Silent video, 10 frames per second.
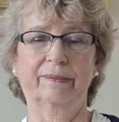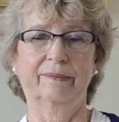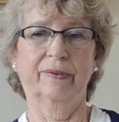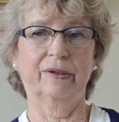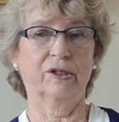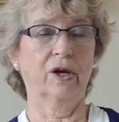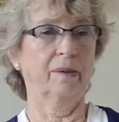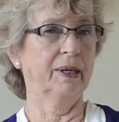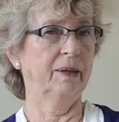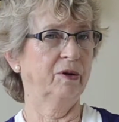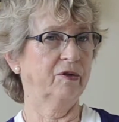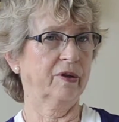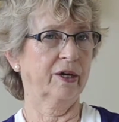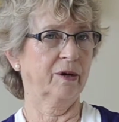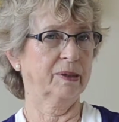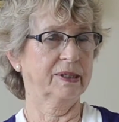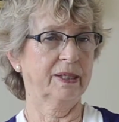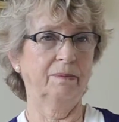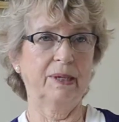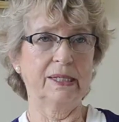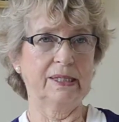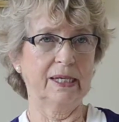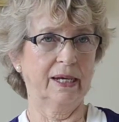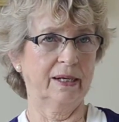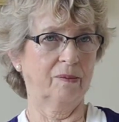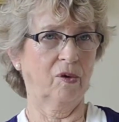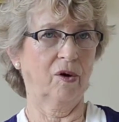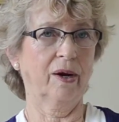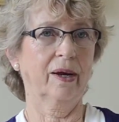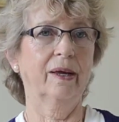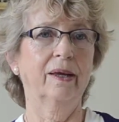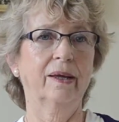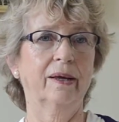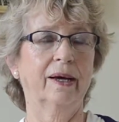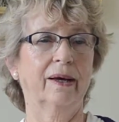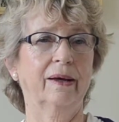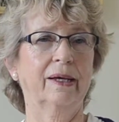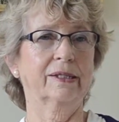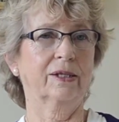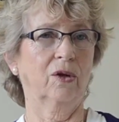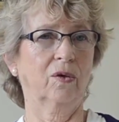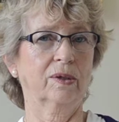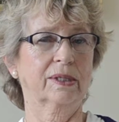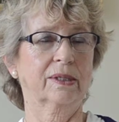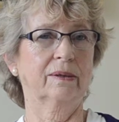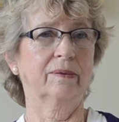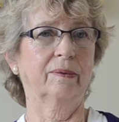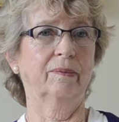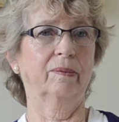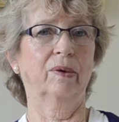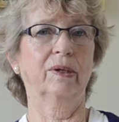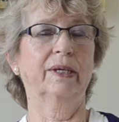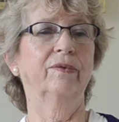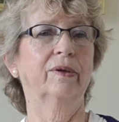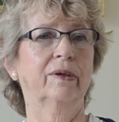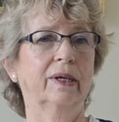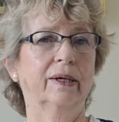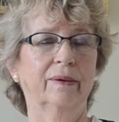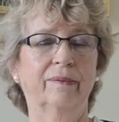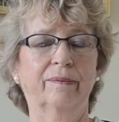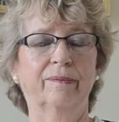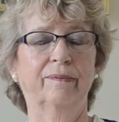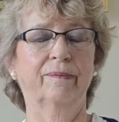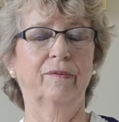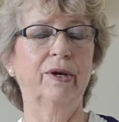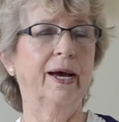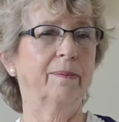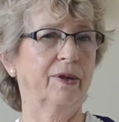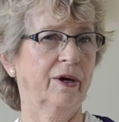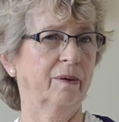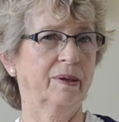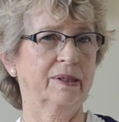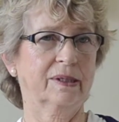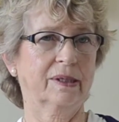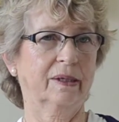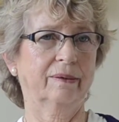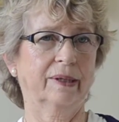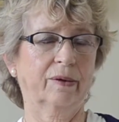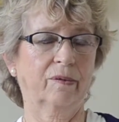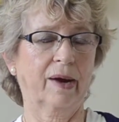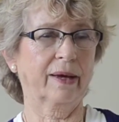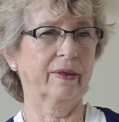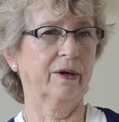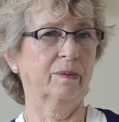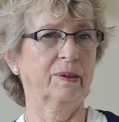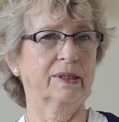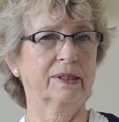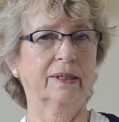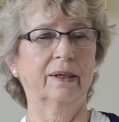there's not many music therapists in BC anymore. It's the lowest. Well, even rehab therapists, like rec therapists,